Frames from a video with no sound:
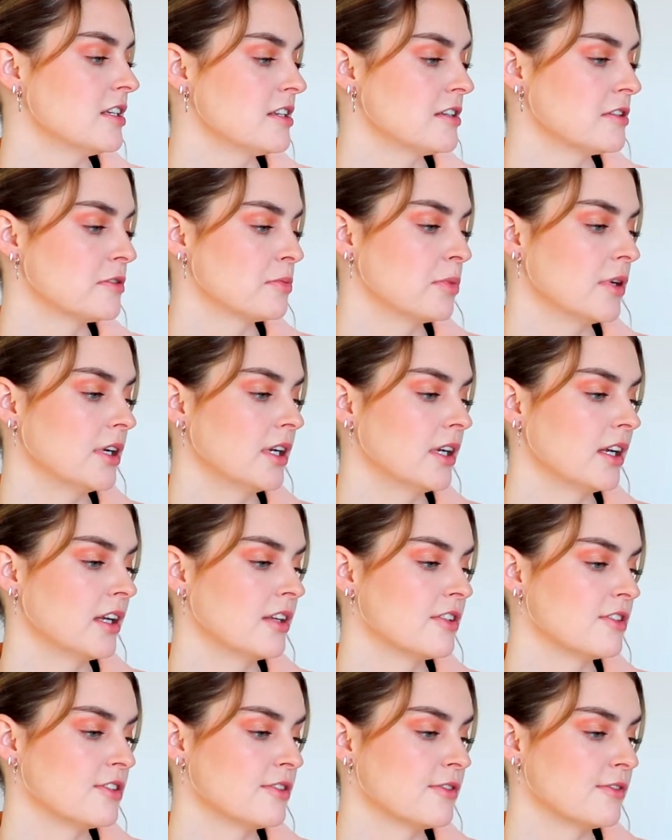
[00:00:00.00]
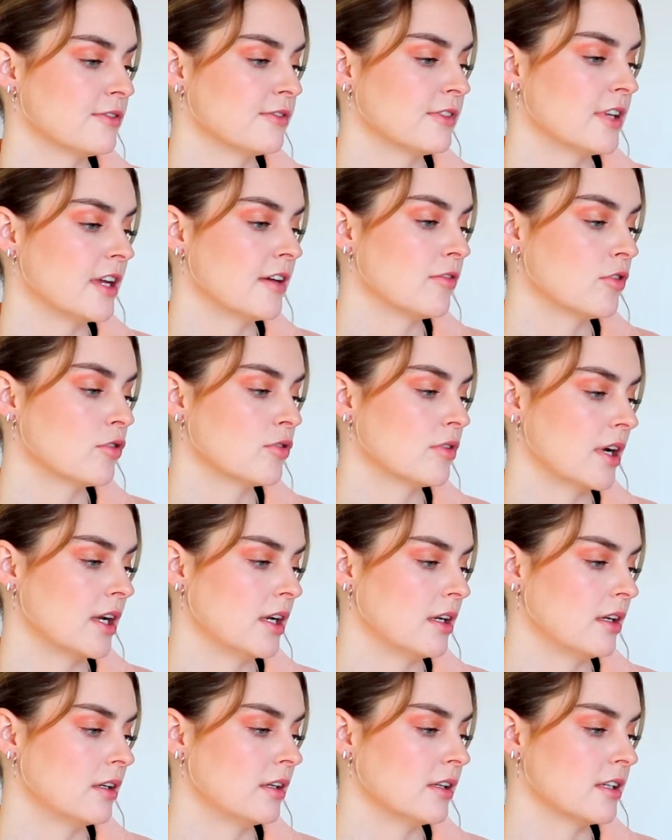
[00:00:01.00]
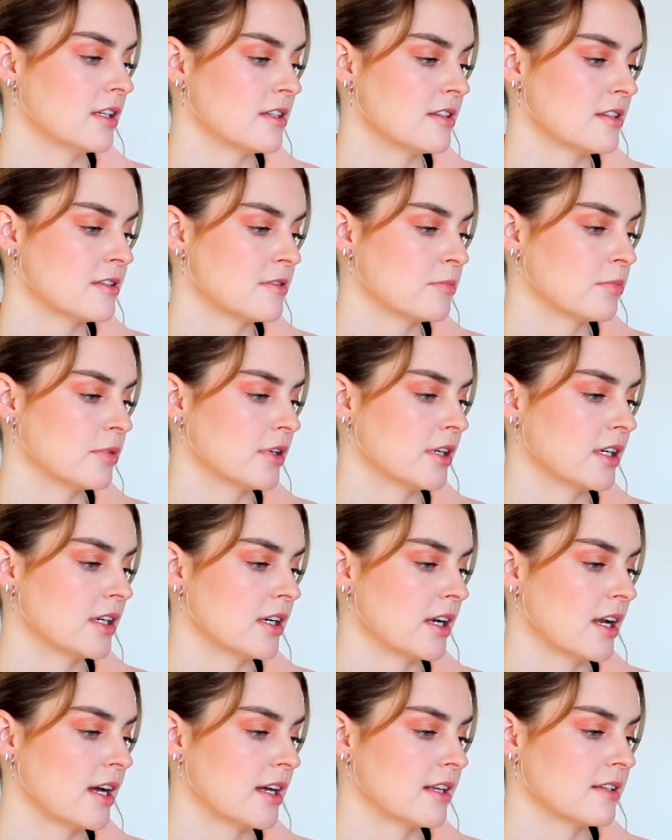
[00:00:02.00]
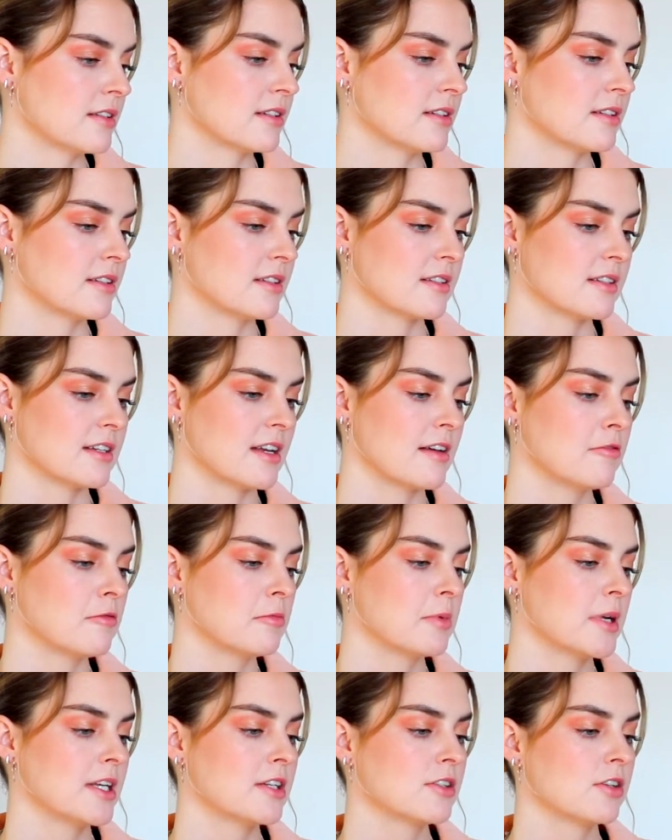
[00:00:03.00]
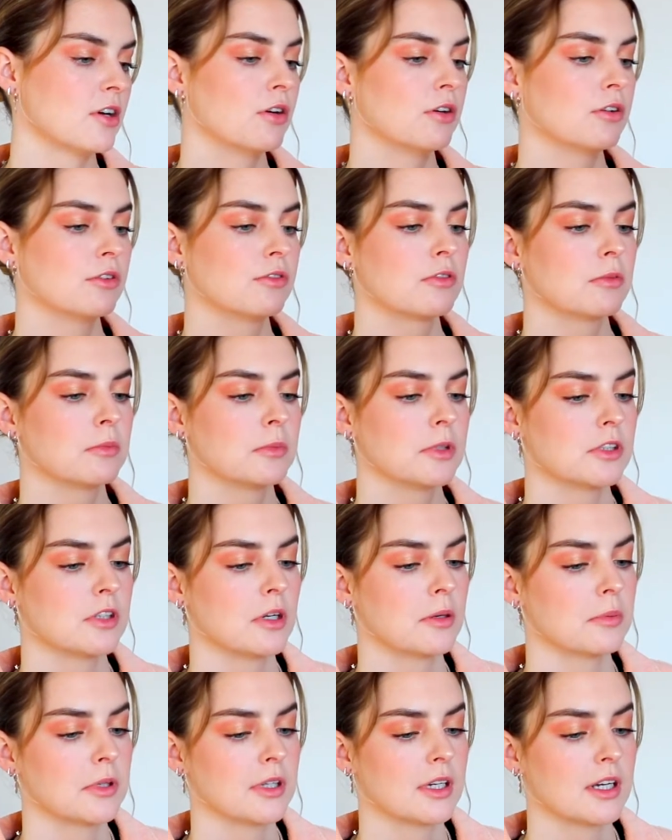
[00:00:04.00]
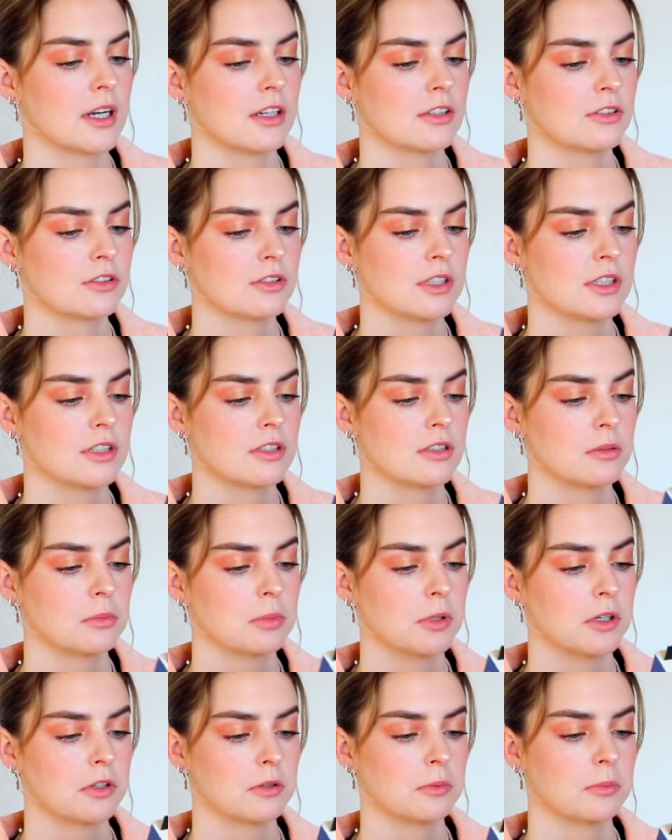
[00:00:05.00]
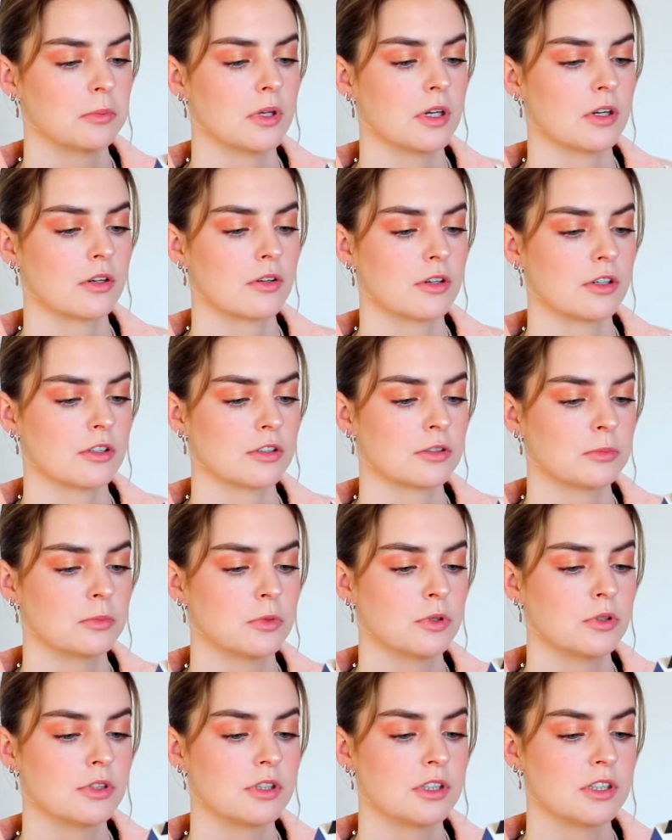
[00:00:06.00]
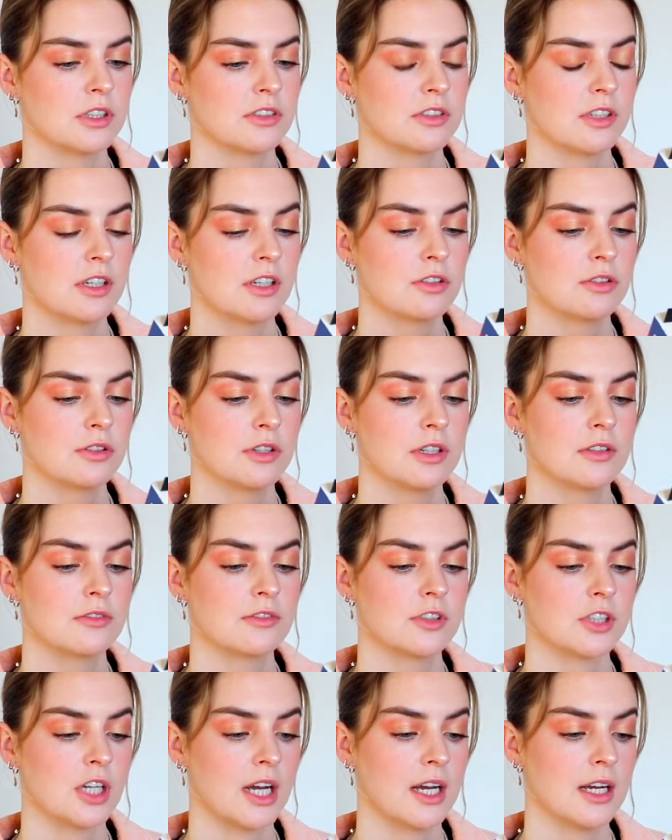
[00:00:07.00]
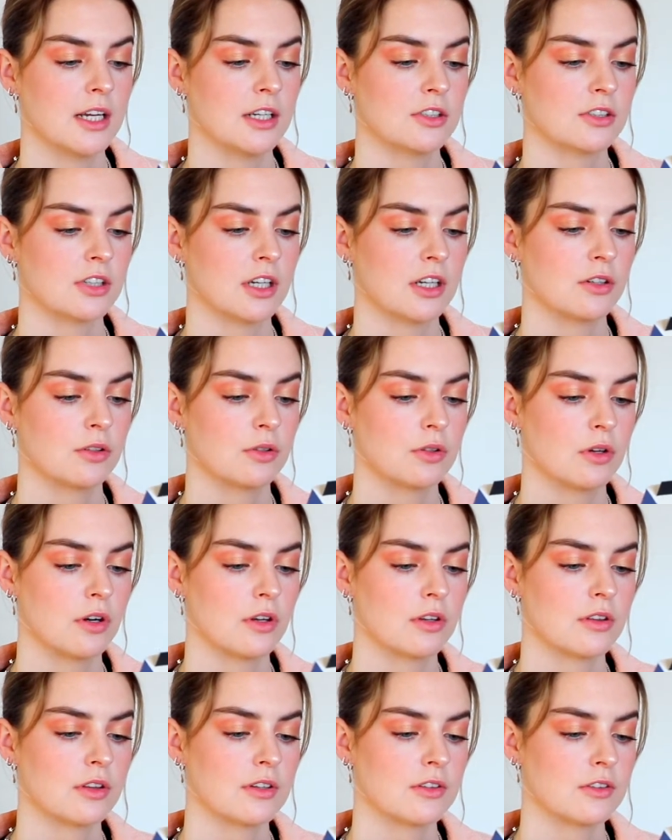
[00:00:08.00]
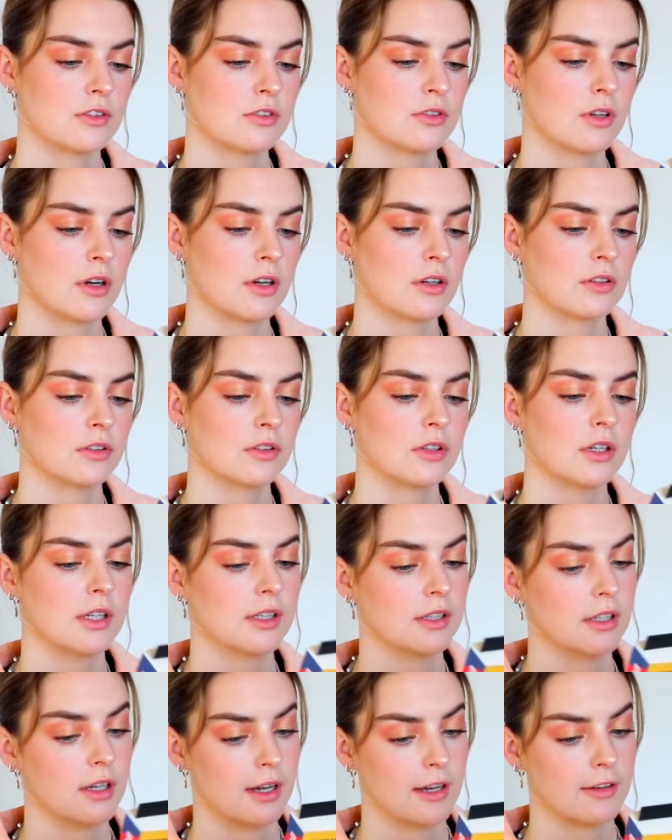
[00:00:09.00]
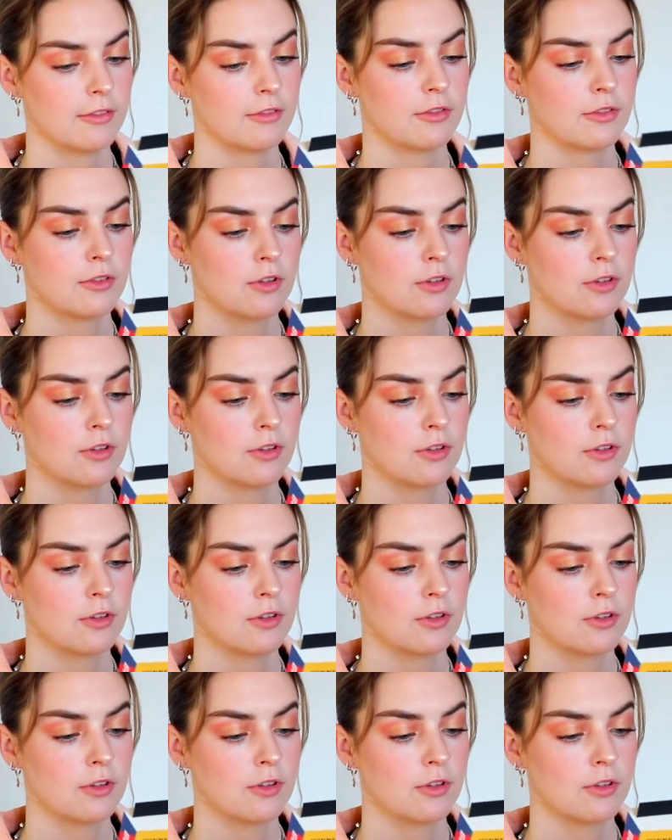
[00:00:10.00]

is Britain as you've never read it. This is Britain as it has never been told, from the top of the country to the bottom, across more than a century of change and growth and struggle and life.